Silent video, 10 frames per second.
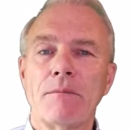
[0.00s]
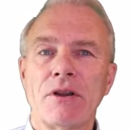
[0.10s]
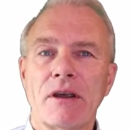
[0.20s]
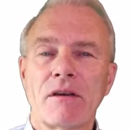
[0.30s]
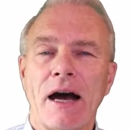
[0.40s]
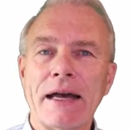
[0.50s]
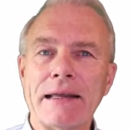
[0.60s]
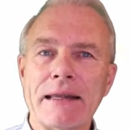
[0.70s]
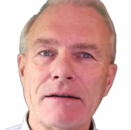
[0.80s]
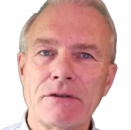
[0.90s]
But at a higher
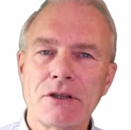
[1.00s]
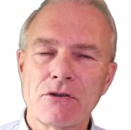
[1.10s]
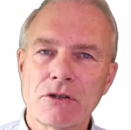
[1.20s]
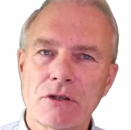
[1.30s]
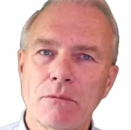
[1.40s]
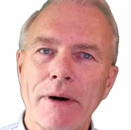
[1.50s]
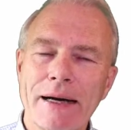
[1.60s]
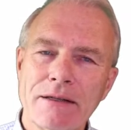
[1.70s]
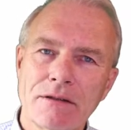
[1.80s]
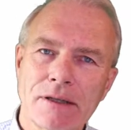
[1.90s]
level, those
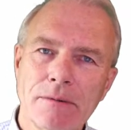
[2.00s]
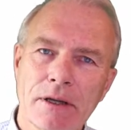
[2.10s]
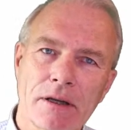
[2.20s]
combined in